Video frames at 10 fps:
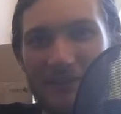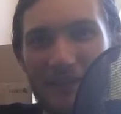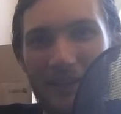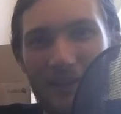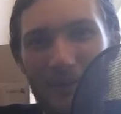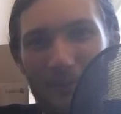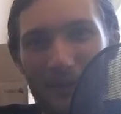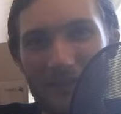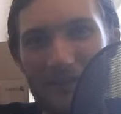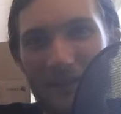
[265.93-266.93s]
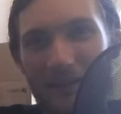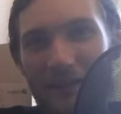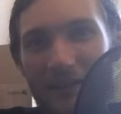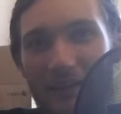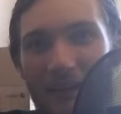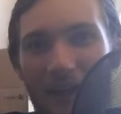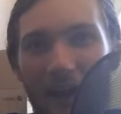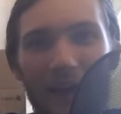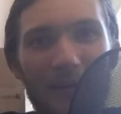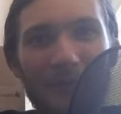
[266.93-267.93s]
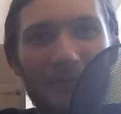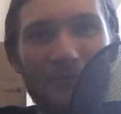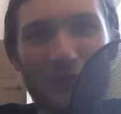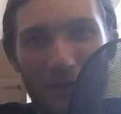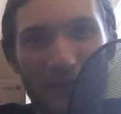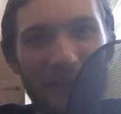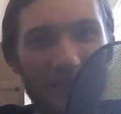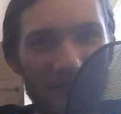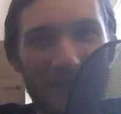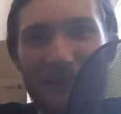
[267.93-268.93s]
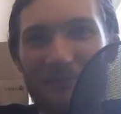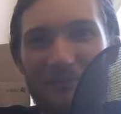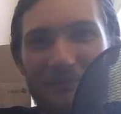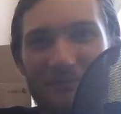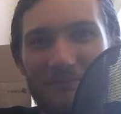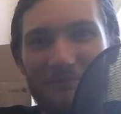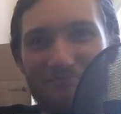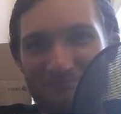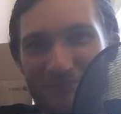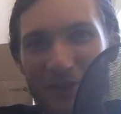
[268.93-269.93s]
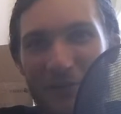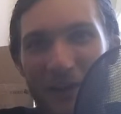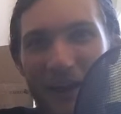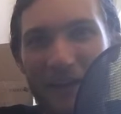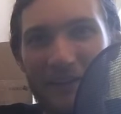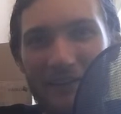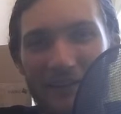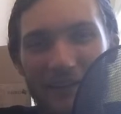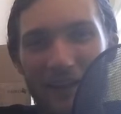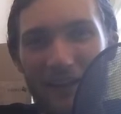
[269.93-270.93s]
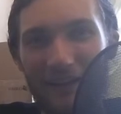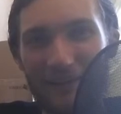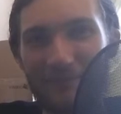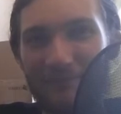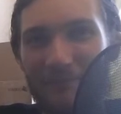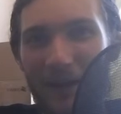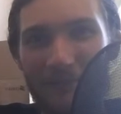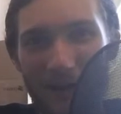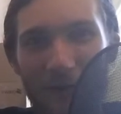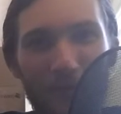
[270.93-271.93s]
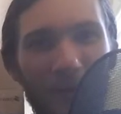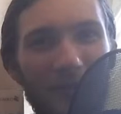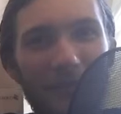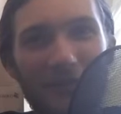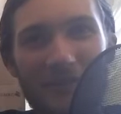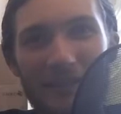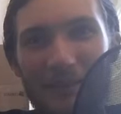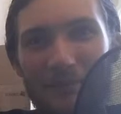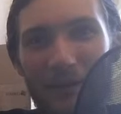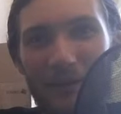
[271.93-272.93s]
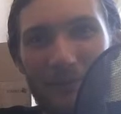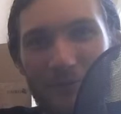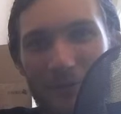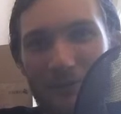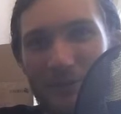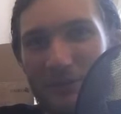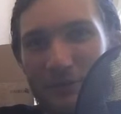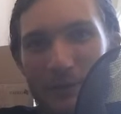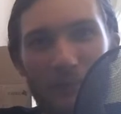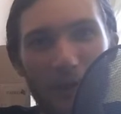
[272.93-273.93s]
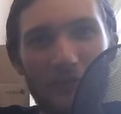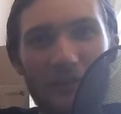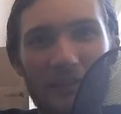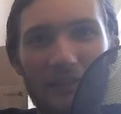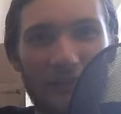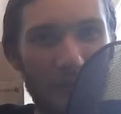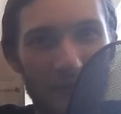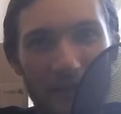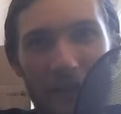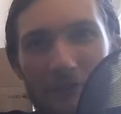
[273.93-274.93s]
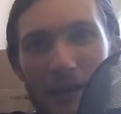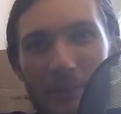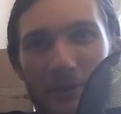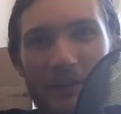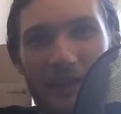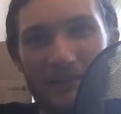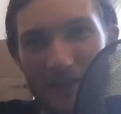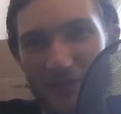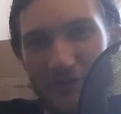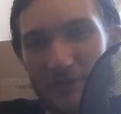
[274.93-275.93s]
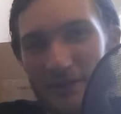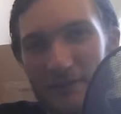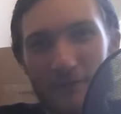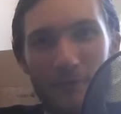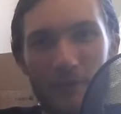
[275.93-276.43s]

but I'm joining their team. So I'm now part of their team. I'm going to be doing modeling, UV unwrapping, and texturing for